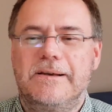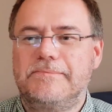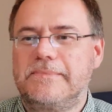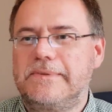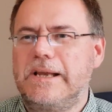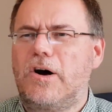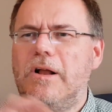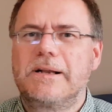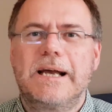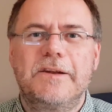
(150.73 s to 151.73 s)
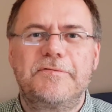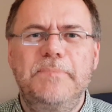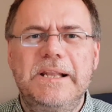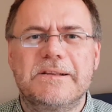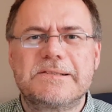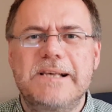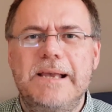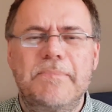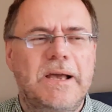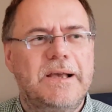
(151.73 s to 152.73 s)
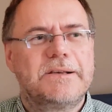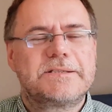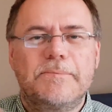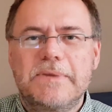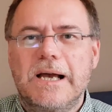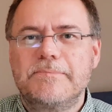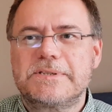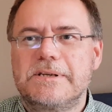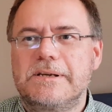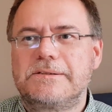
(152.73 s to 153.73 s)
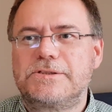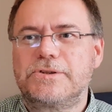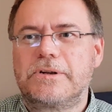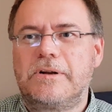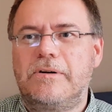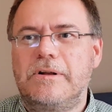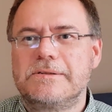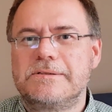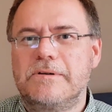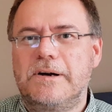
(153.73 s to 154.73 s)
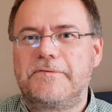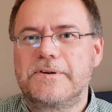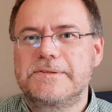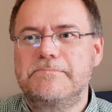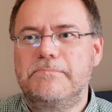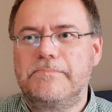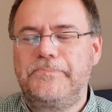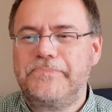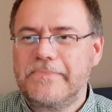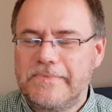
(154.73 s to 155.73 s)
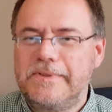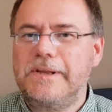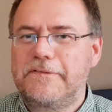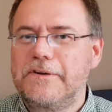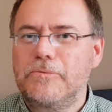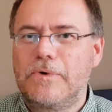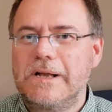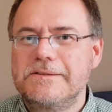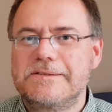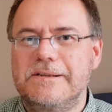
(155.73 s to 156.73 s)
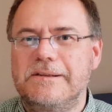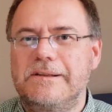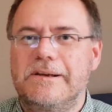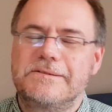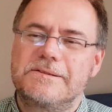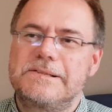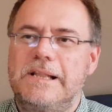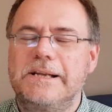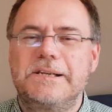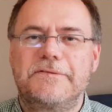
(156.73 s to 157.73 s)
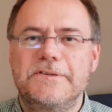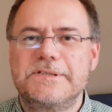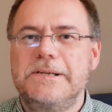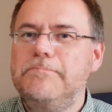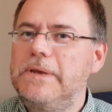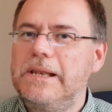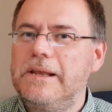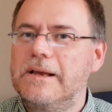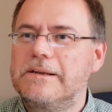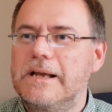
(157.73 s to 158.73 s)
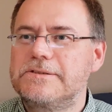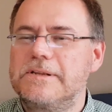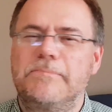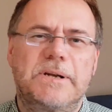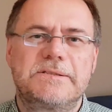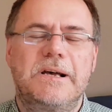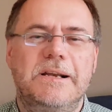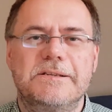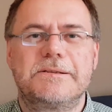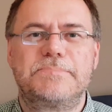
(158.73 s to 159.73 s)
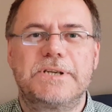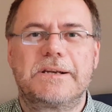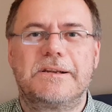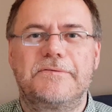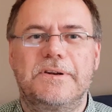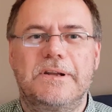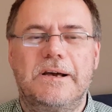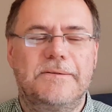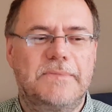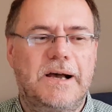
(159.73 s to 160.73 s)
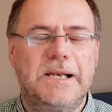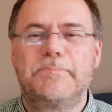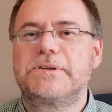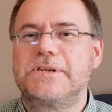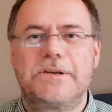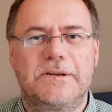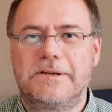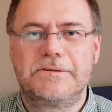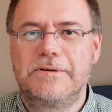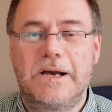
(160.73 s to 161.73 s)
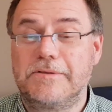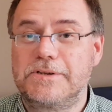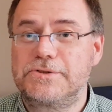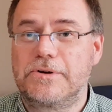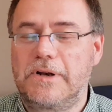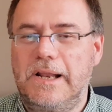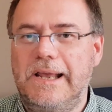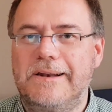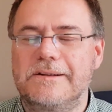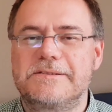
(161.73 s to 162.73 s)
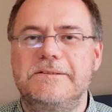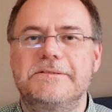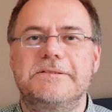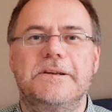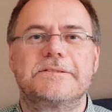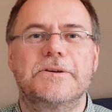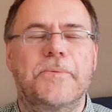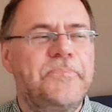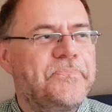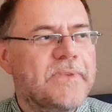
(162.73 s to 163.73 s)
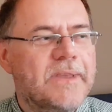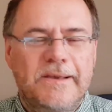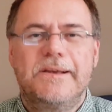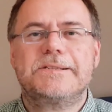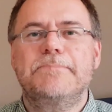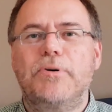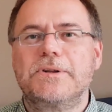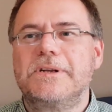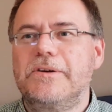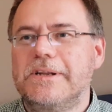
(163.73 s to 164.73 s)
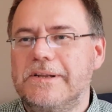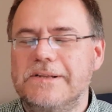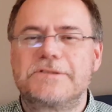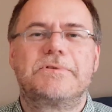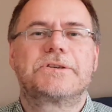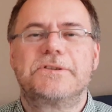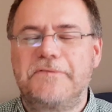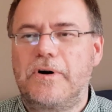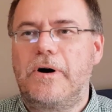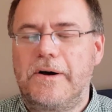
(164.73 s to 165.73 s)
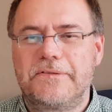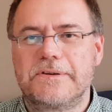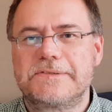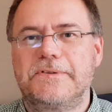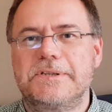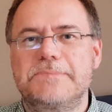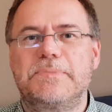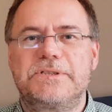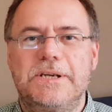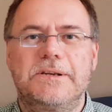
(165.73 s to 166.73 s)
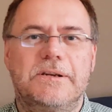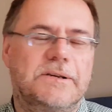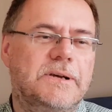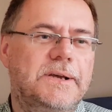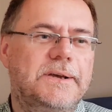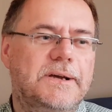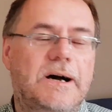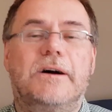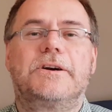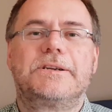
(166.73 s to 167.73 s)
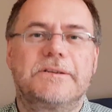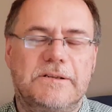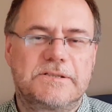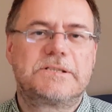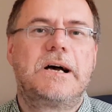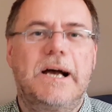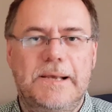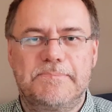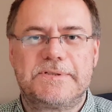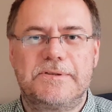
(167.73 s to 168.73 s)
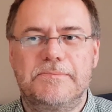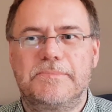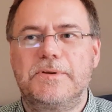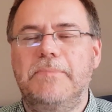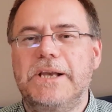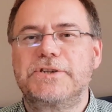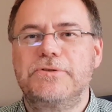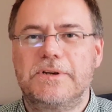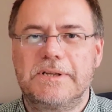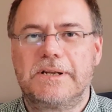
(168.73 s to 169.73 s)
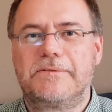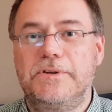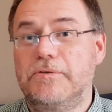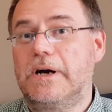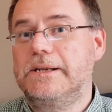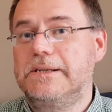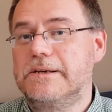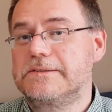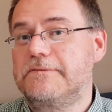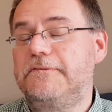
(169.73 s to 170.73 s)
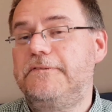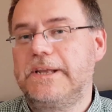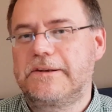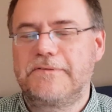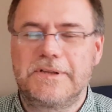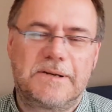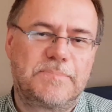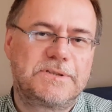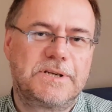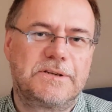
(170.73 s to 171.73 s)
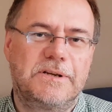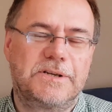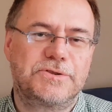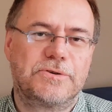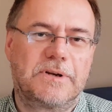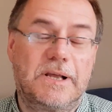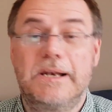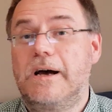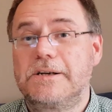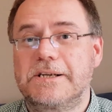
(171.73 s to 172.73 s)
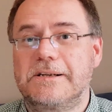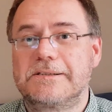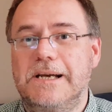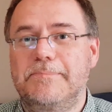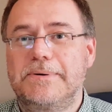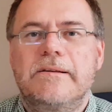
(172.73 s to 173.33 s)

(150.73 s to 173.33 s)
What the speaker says: And they all kind of mean the same. Sometimes a journal also offers different ones, and then there is a slight difference in meaning attached to them, but it's highly subjective and highly particular to how the journal handles these things. So it's important to look in the instruction for authors for this particular article types to make sure that your idea is a fit for that particular journal and article type.